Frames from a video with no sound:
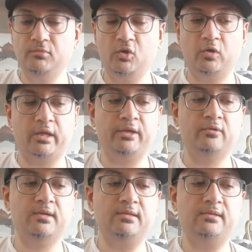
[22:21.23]
All I
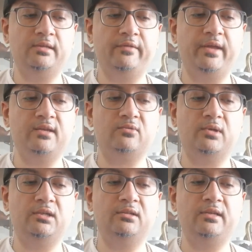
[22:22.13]
know is they've aged
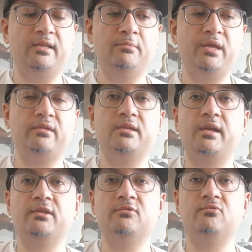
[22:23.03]
well, and the method that
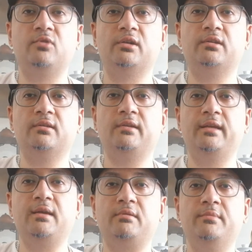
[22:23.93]
I used worked. I
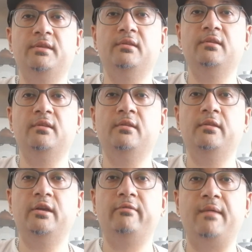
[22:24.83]
kept them in
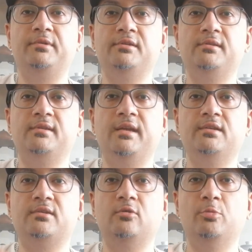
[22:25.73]
their wrappers and
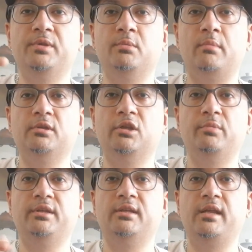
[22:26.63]
just opened them up a little
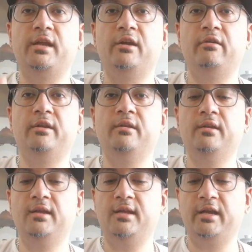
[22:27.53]
bit to let air
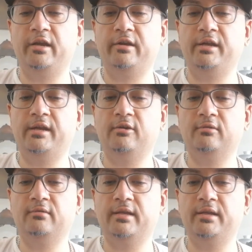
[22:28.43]
in and out,
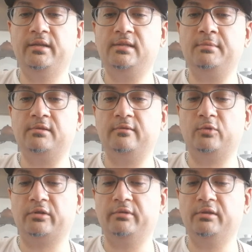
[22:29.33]
and it seems to have
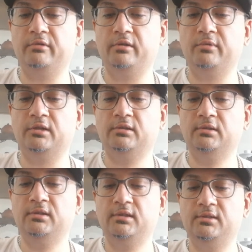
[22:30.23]
worked really, really well.
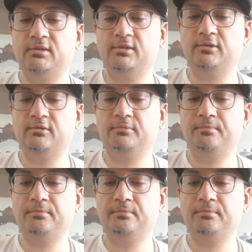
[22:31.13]
So